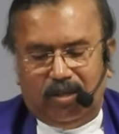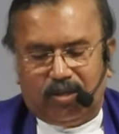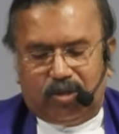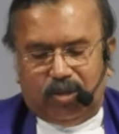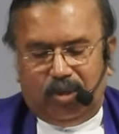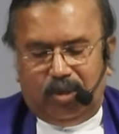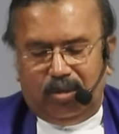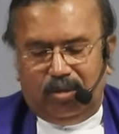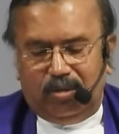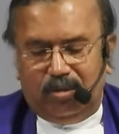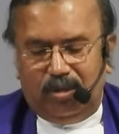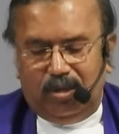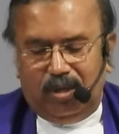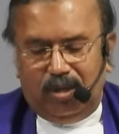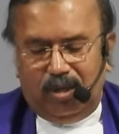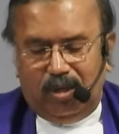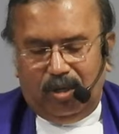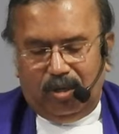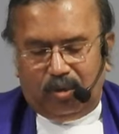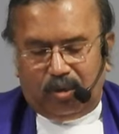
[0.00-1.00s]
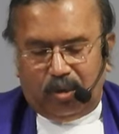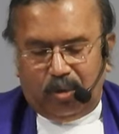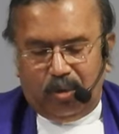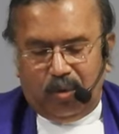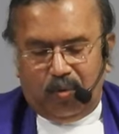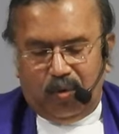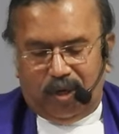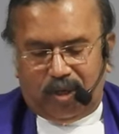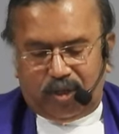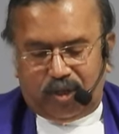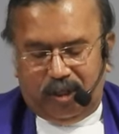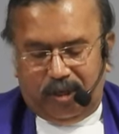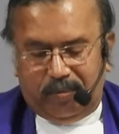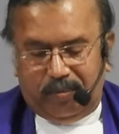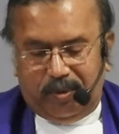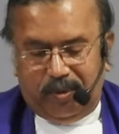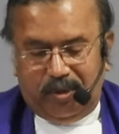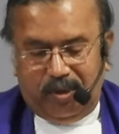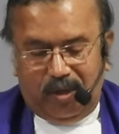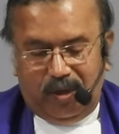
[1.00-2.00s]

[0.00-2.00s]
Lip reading: So through worship,